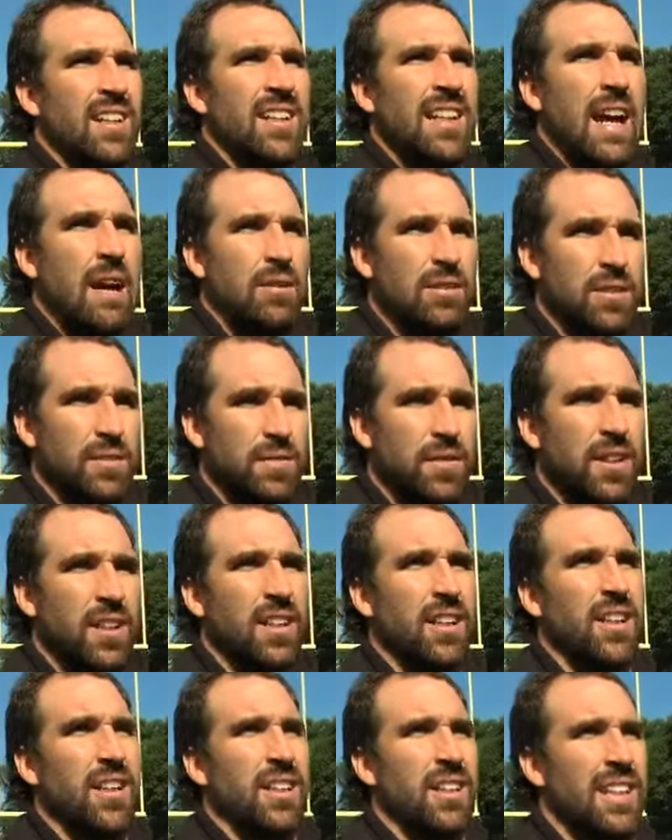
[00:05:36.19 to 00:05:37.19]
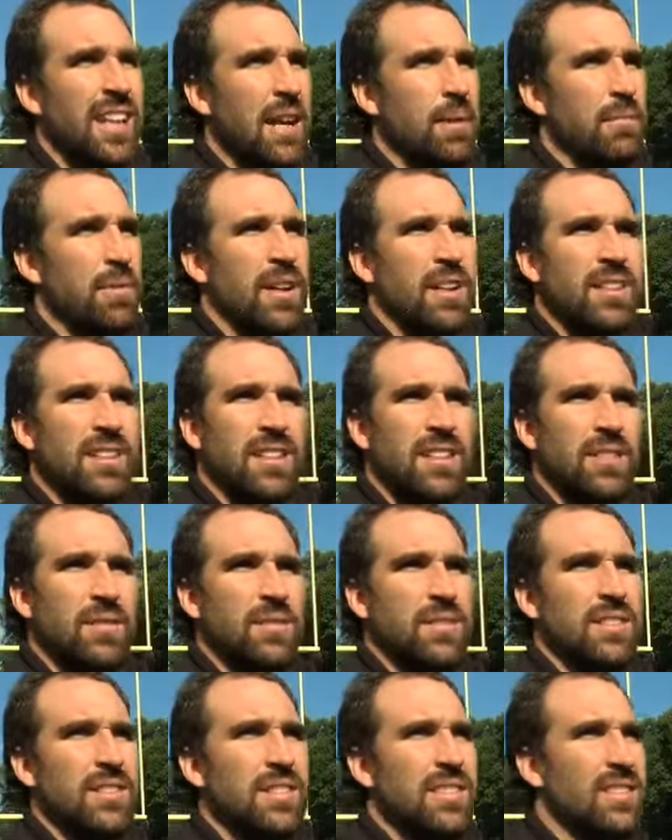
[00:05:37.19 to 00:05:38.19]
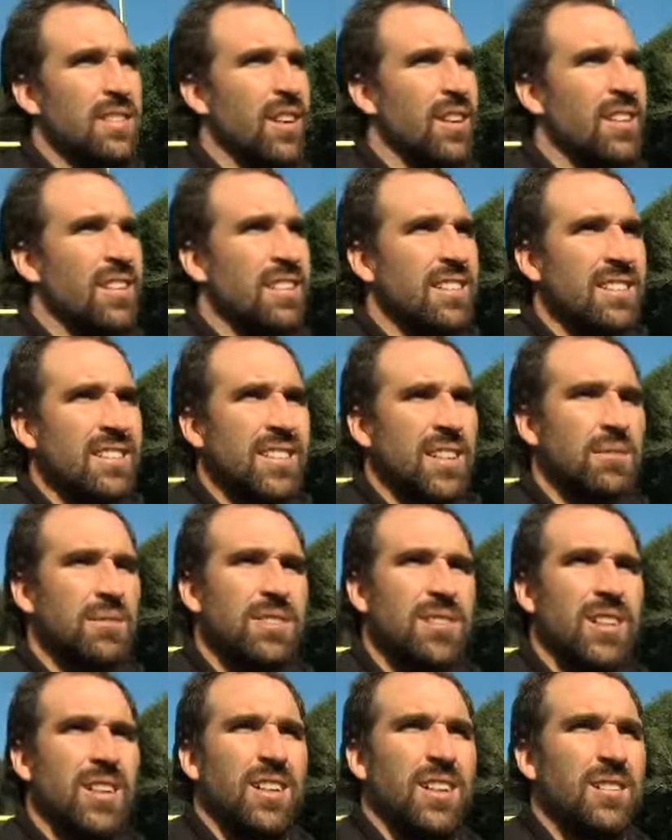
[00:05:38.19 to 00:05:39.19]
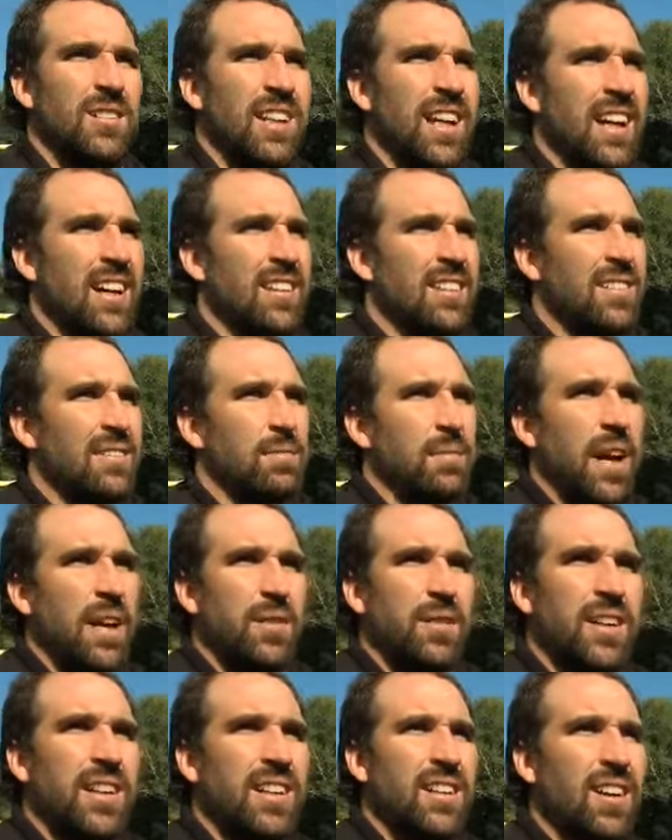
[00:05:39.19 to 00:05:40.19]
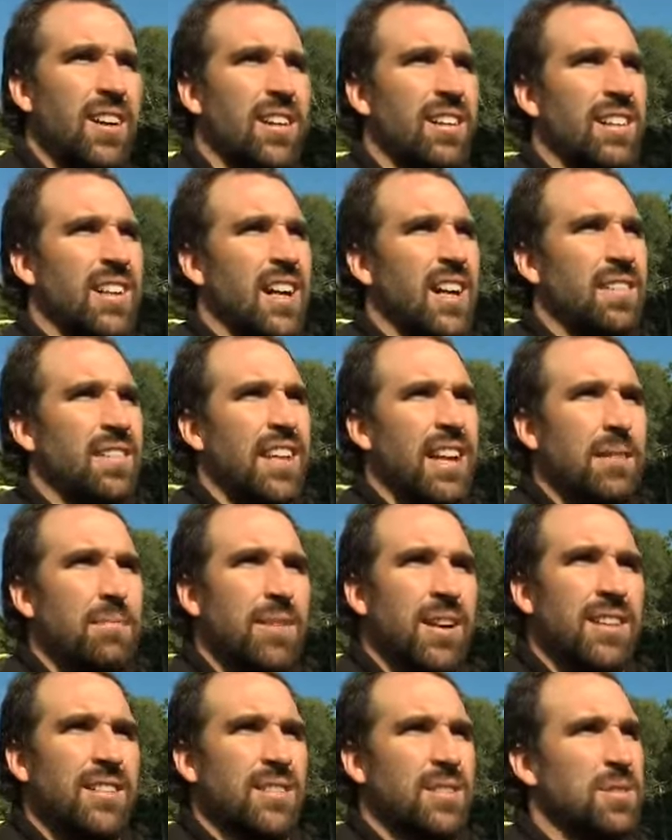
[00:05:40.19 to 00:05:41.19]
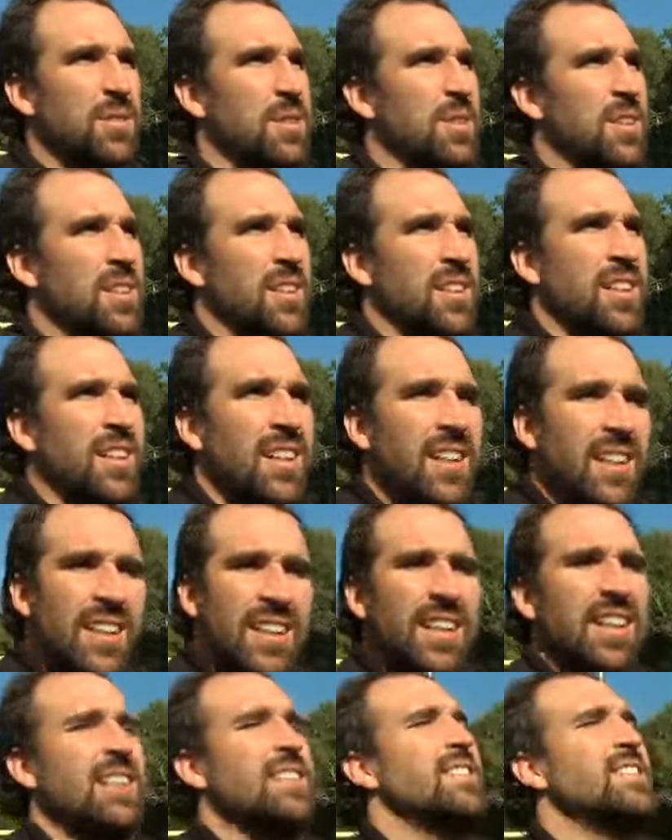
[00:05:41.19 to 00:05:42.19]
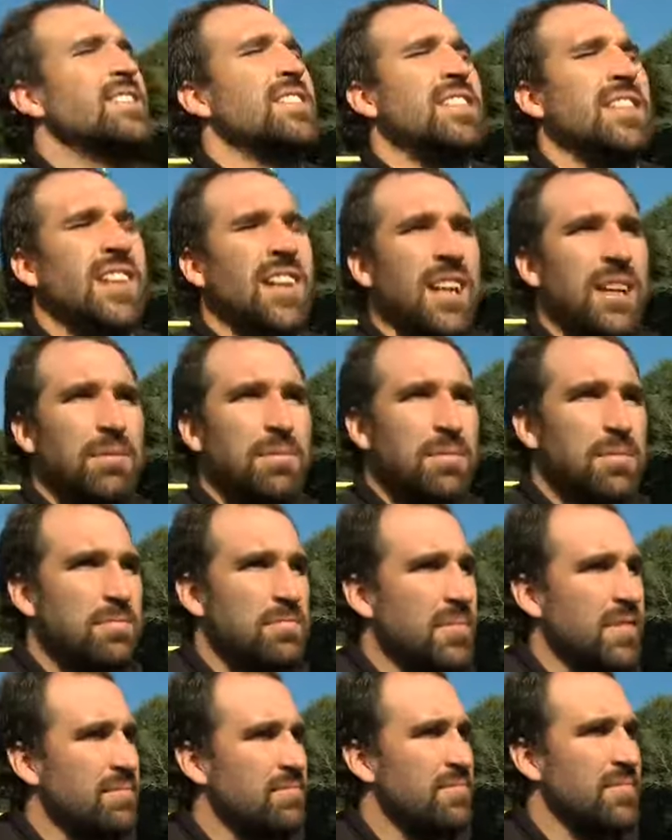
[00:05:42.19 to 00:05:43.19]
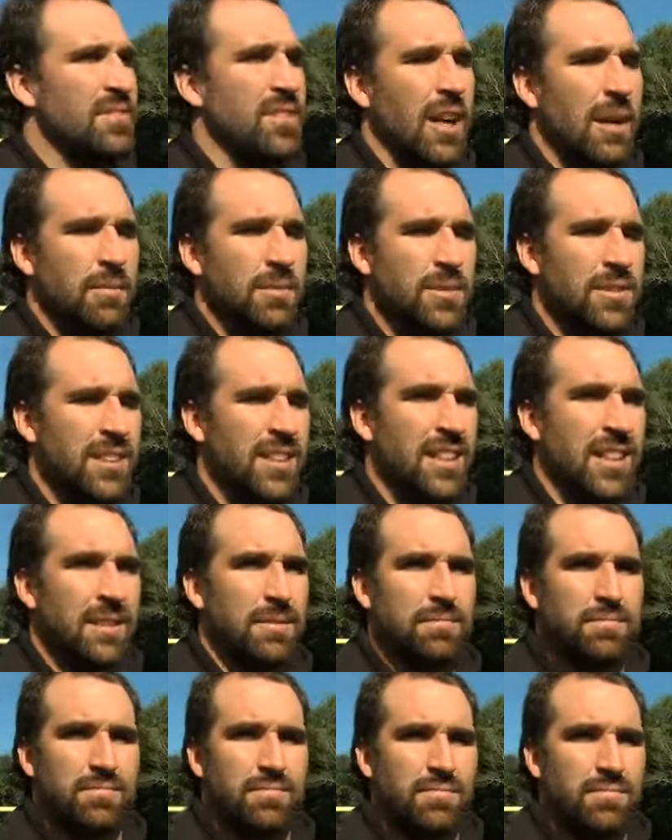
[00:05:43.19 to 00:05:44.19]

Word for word: That was a fun hunt. Came around the starting sun was starting to go down, about ready to call it off. Came around the corner, it stood up, dropped to a knee,